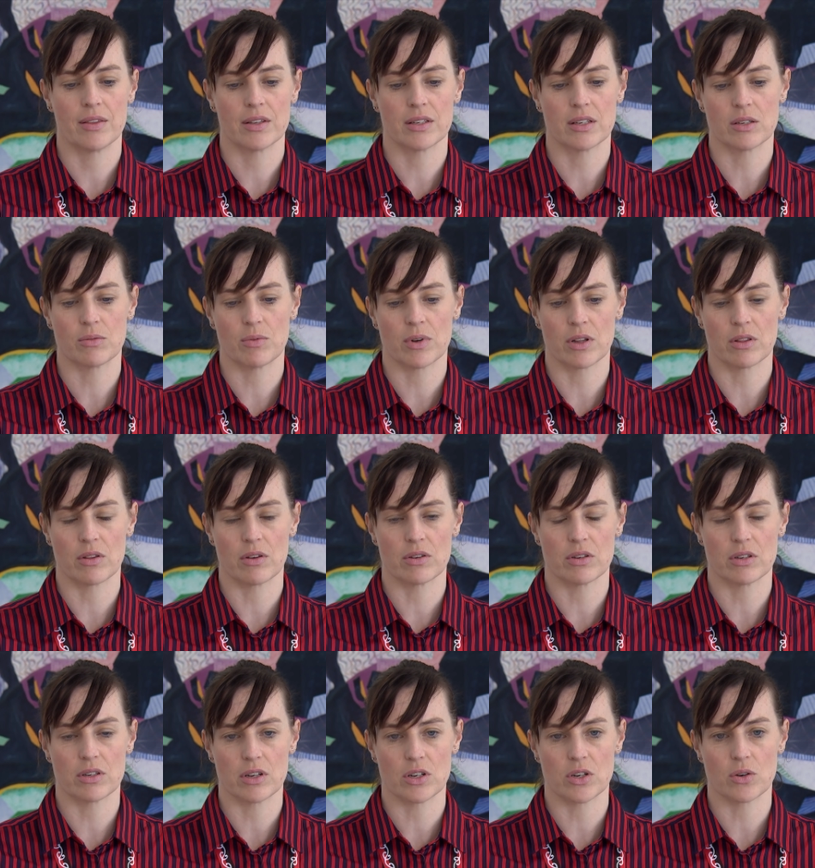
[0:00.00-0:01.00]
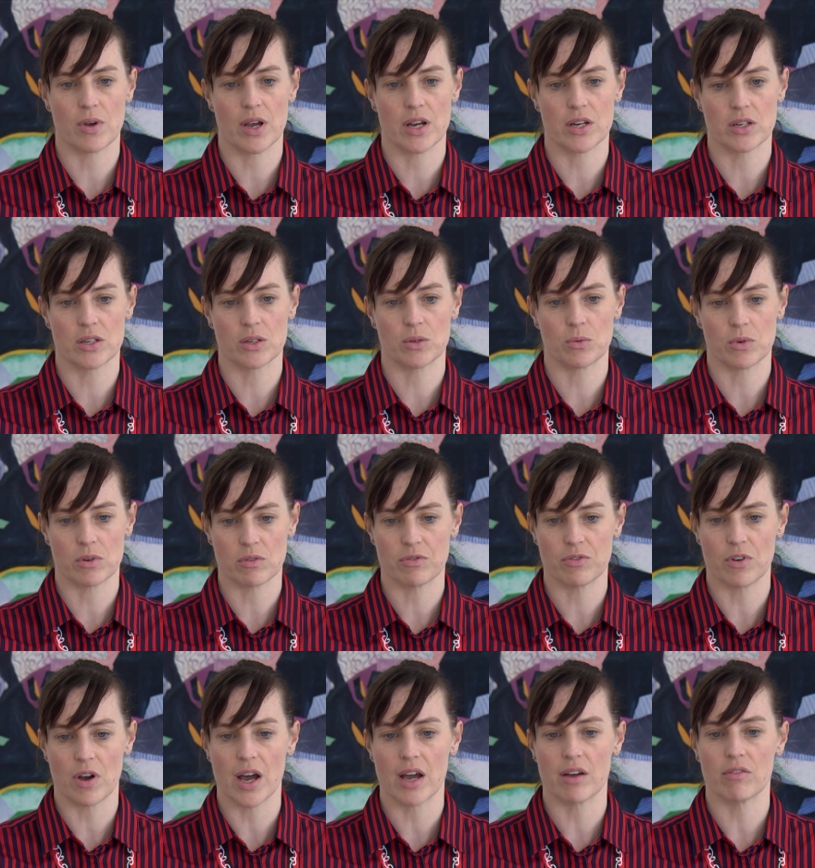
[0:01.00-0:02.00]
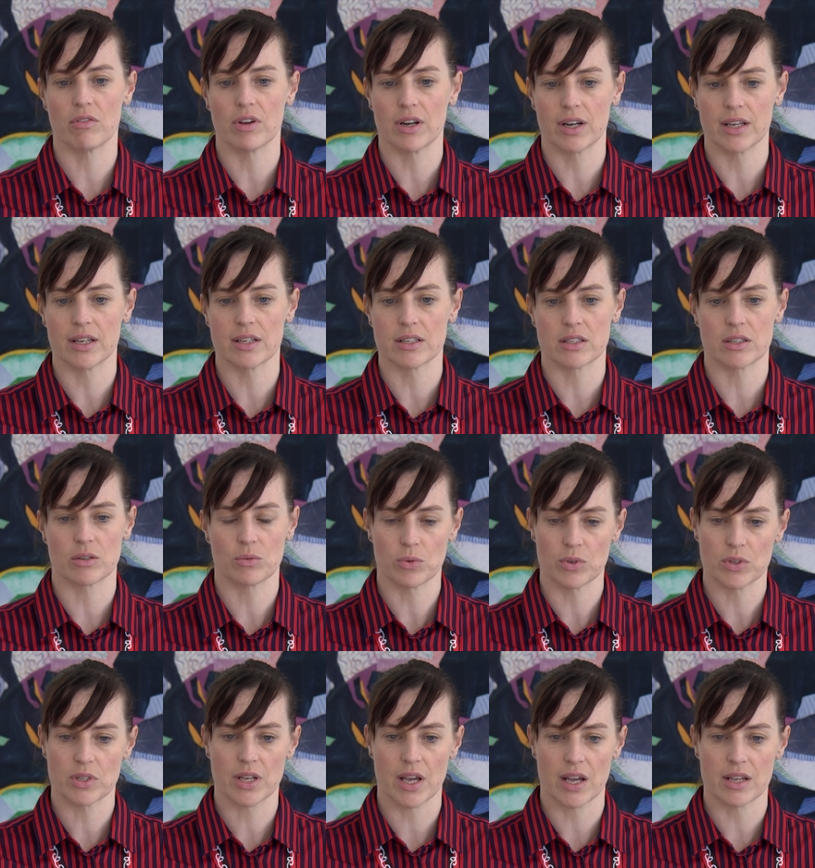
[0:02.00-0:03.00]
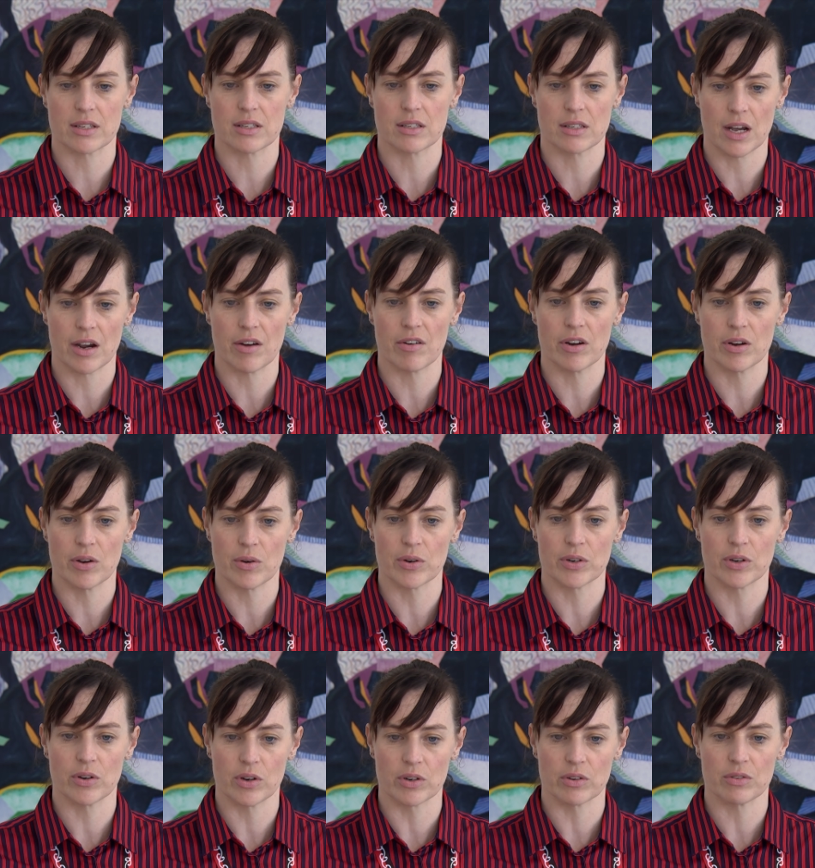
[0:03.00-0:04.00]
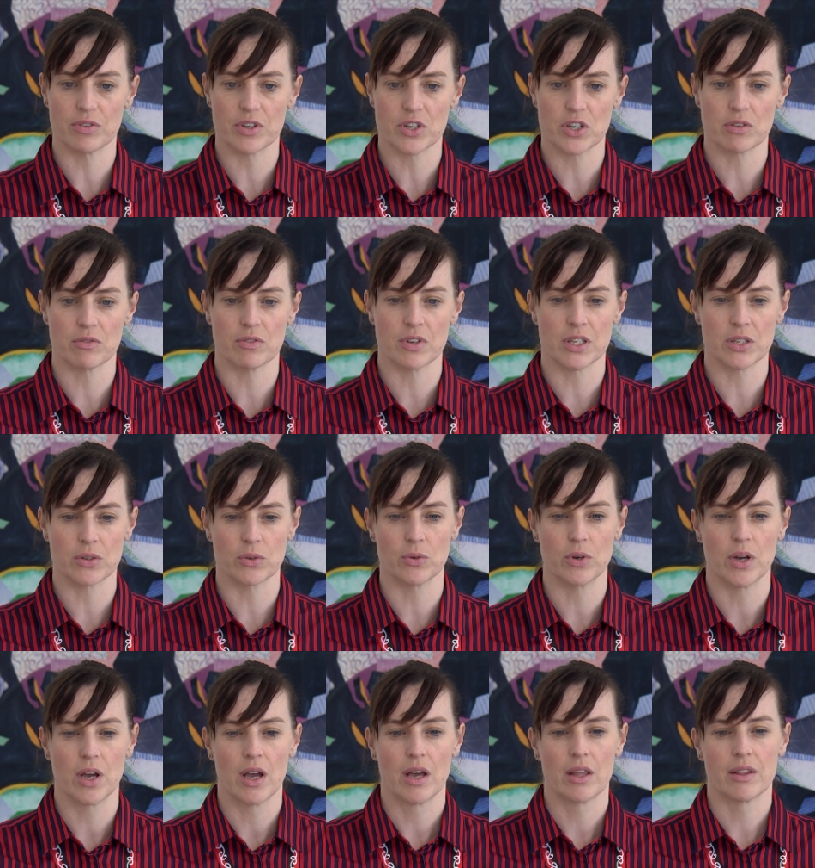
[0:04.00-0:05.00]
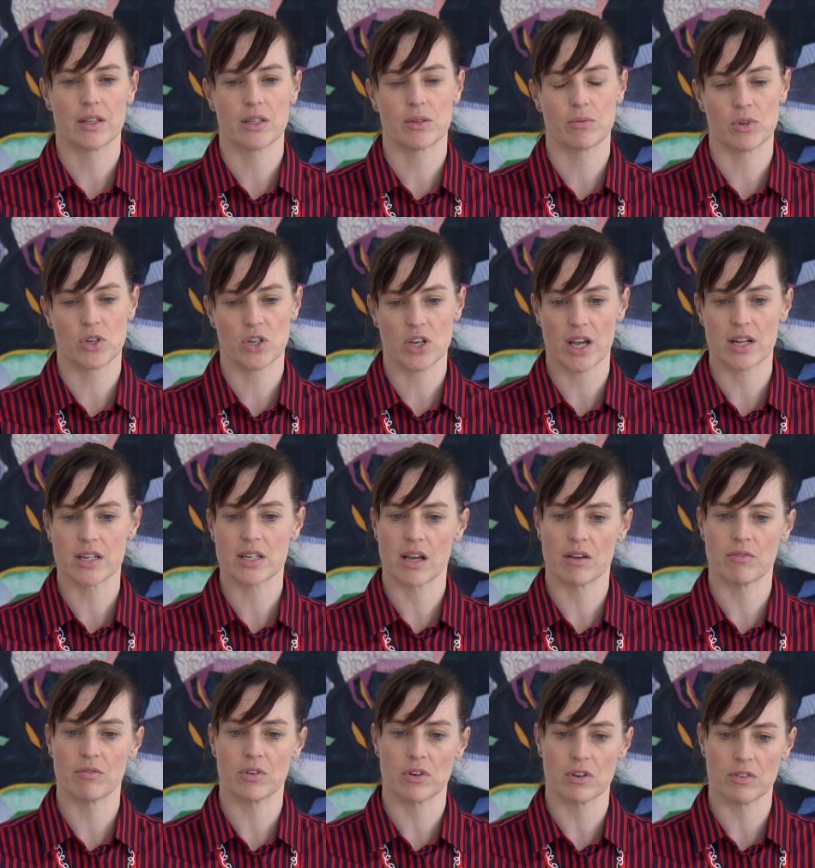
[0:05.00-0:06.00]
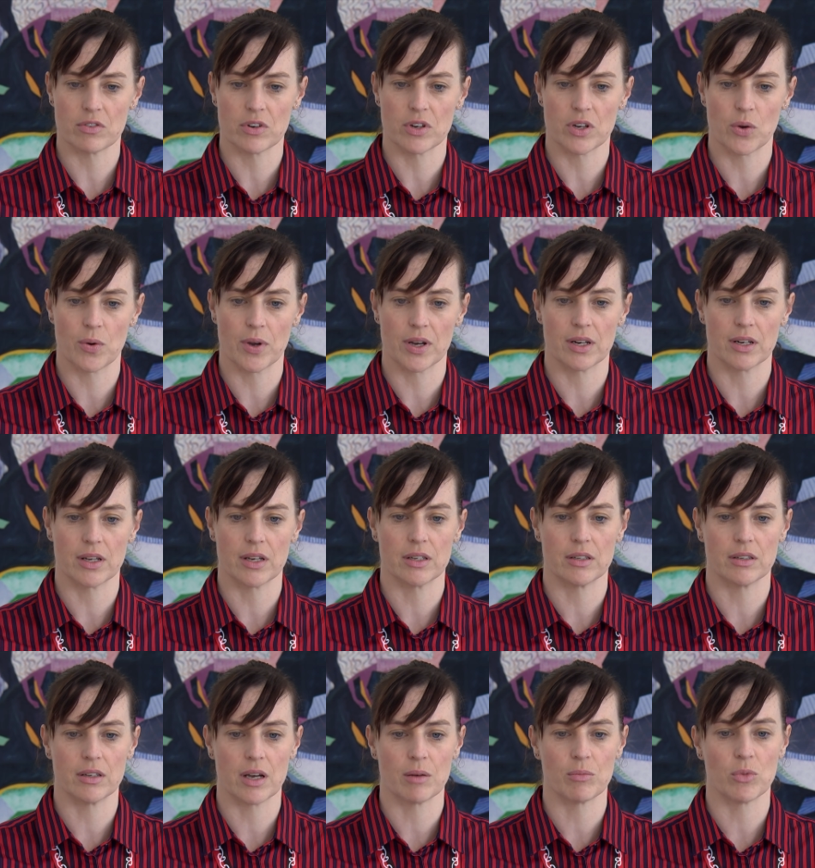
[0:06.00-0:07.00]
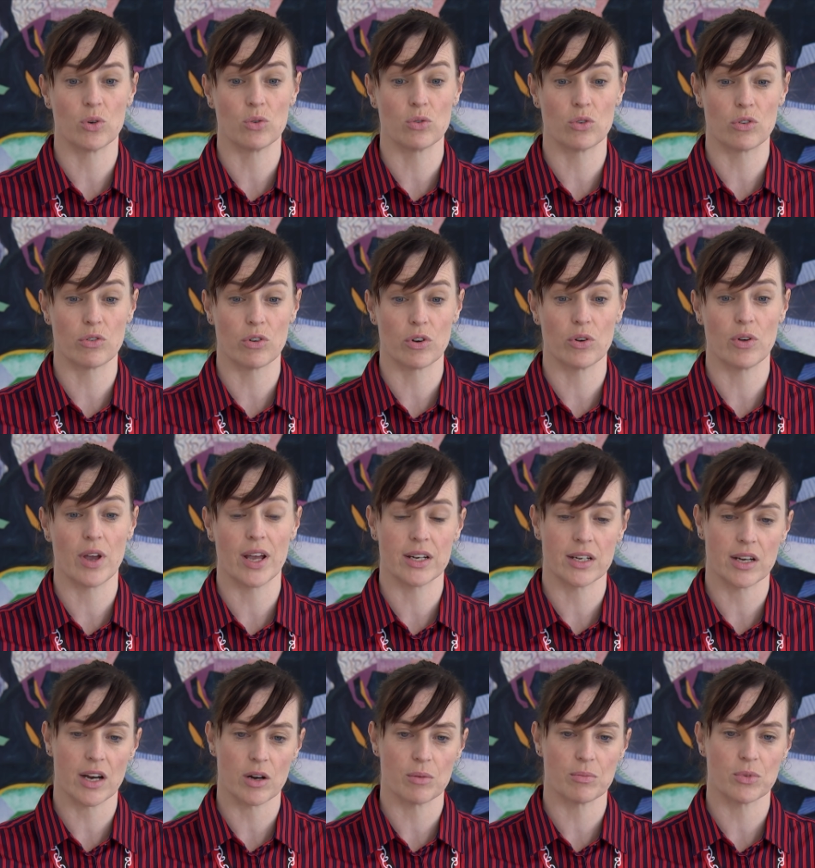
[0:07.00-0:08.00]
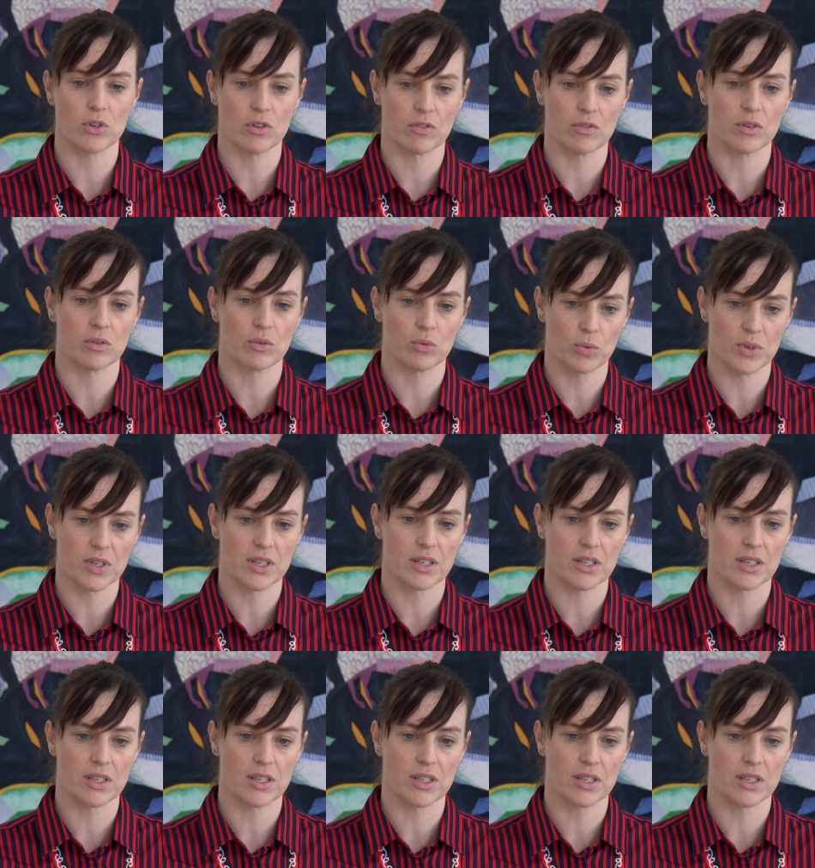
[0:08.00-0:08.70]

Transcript: um, this is one of those situations where a fire really is a worst case scenario on, on a fishing vessel. This was shut down very, very quickly. Um, all crew and our observer was